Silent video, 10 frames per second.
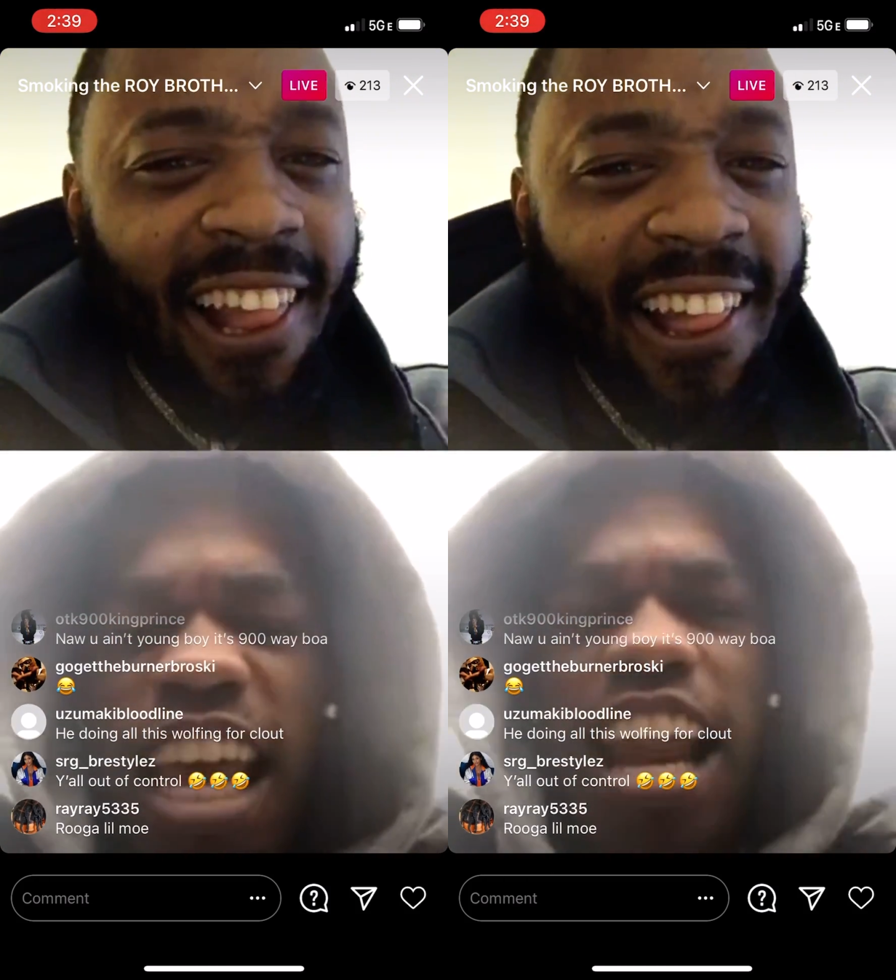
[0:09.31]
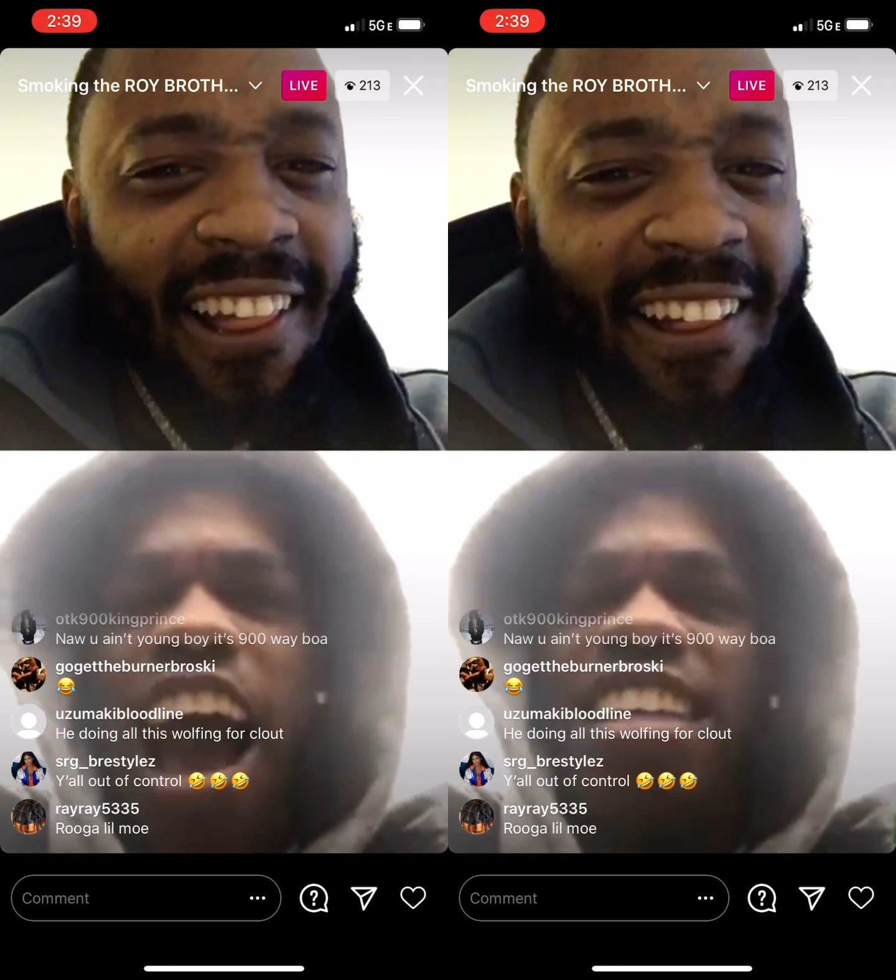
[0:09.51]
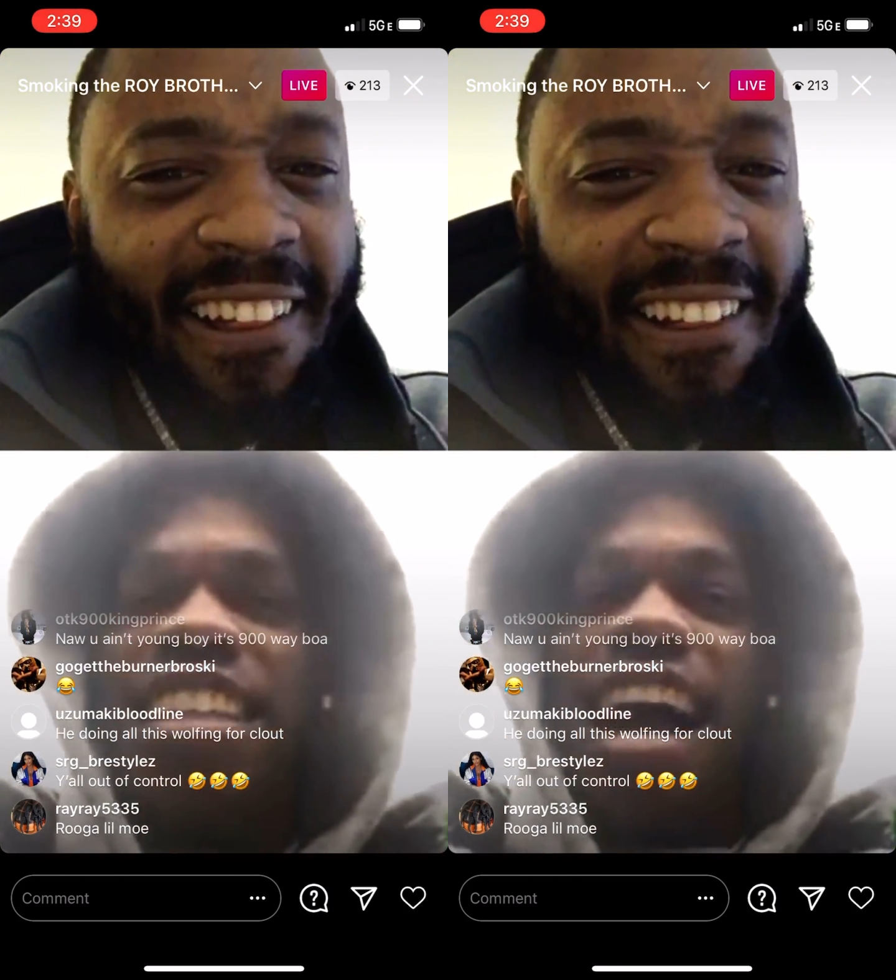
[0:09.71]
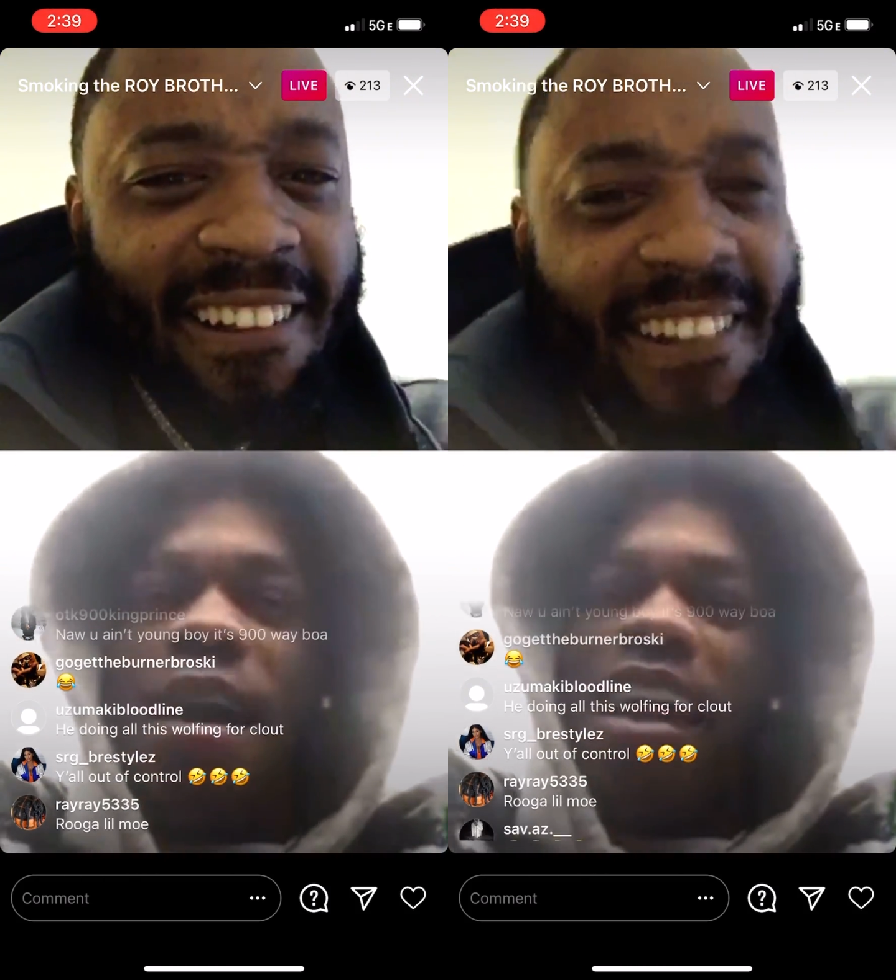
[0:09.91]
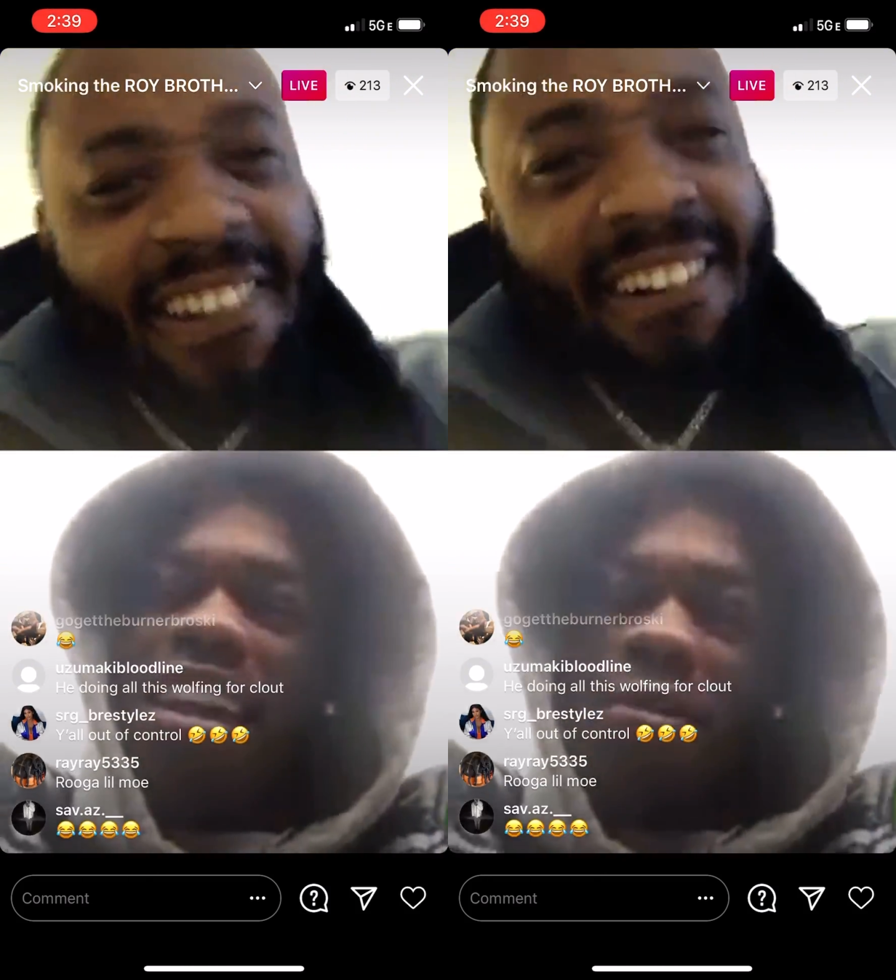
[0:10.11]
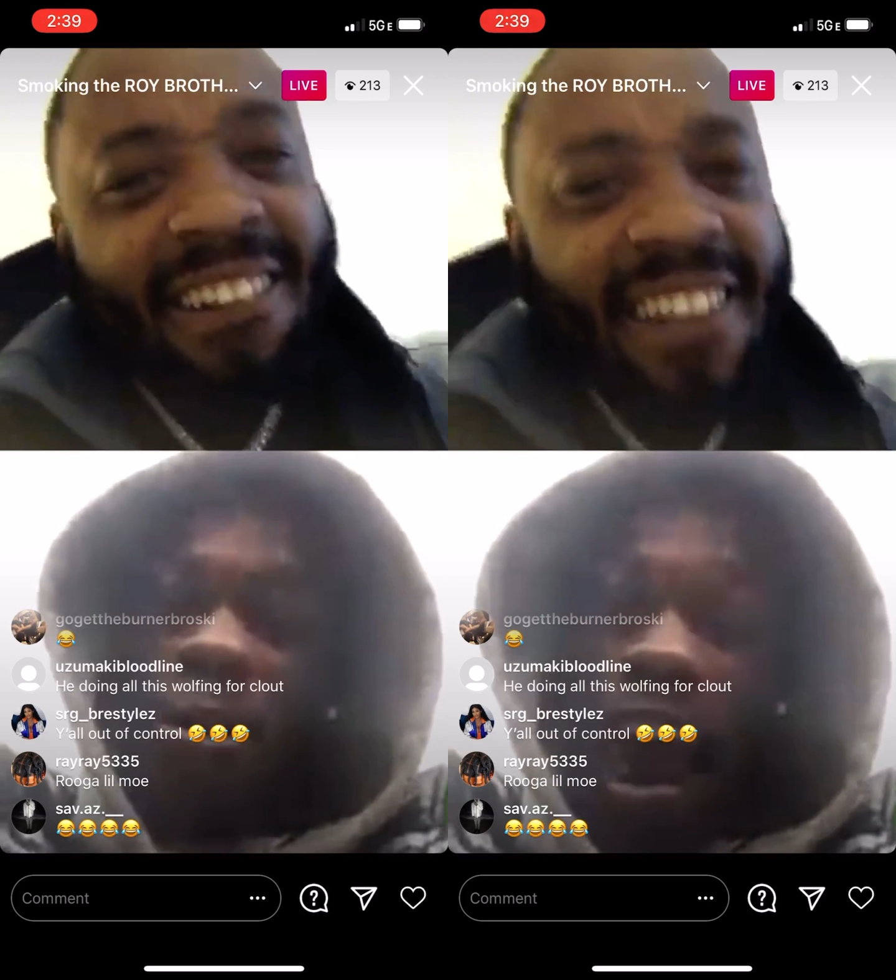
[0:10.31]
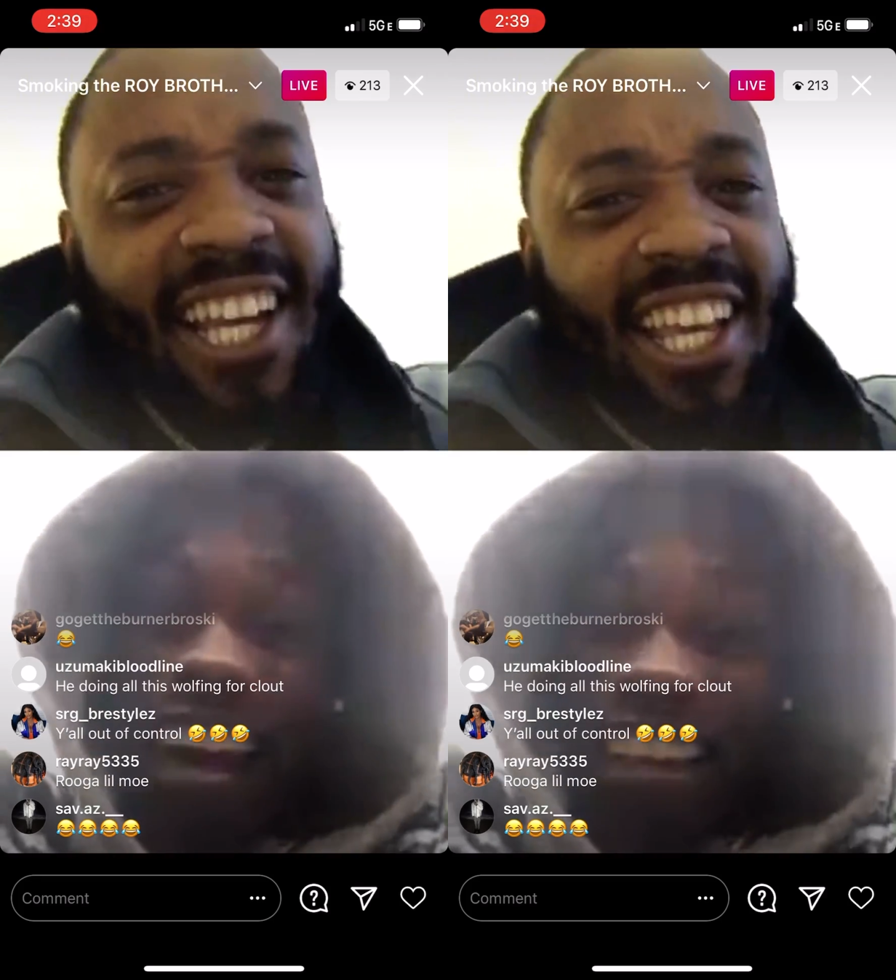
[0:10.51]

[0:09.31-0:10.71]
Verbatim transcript: hottest in the in the rat.